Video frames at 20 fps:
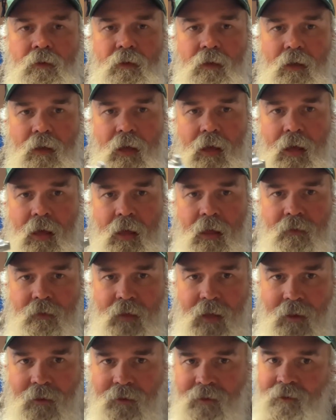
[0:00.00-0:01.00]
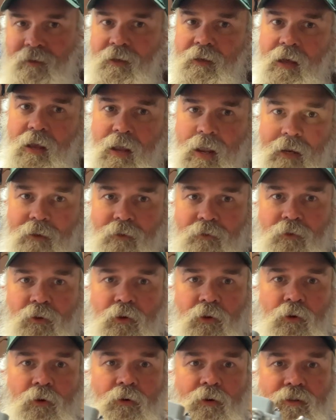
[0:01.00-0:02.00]
And the other thing I had to
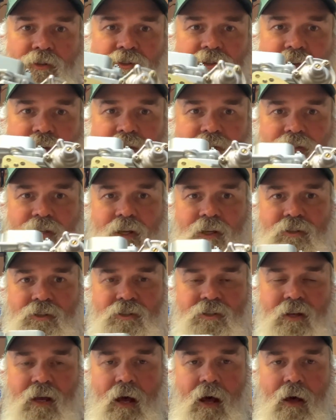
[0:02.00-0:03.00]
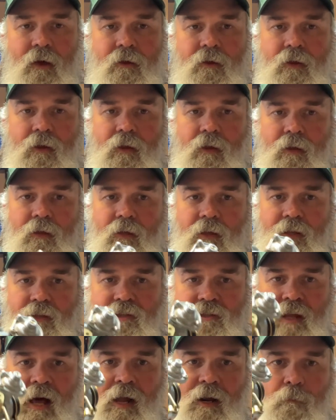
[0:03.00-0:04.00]
do is, since it's
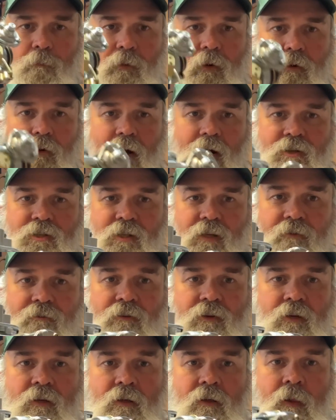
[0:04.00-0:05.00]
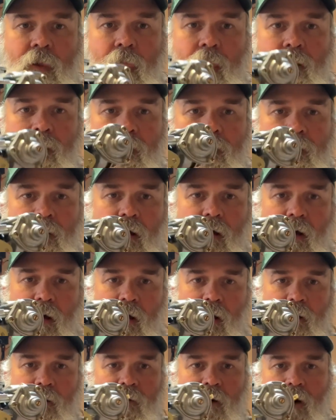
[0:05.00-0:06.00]
not a progressive
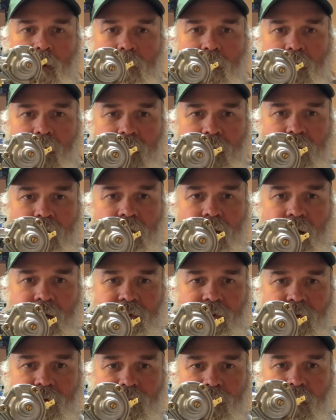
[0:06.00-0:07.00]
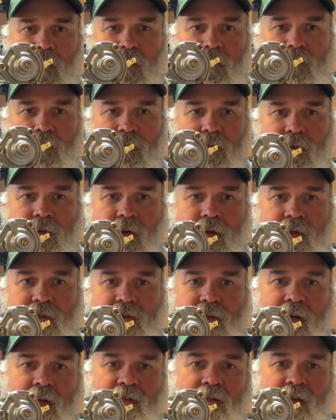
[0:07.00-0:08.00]
carburetor like the
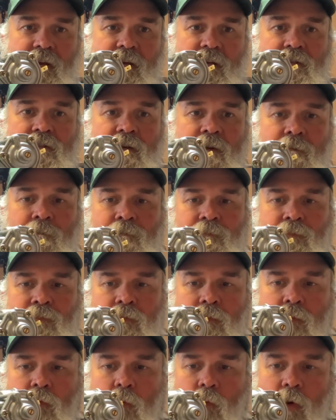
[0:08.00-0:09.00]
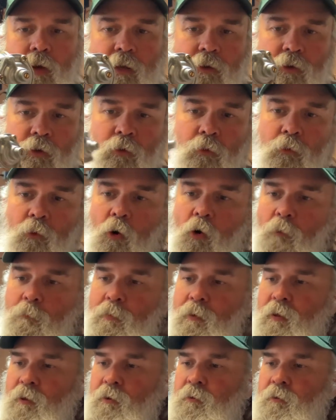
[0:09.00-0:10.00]
3236 is, when you
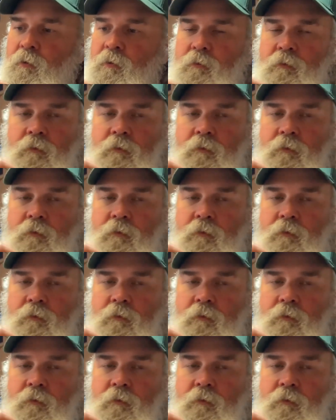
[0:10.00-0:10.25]
open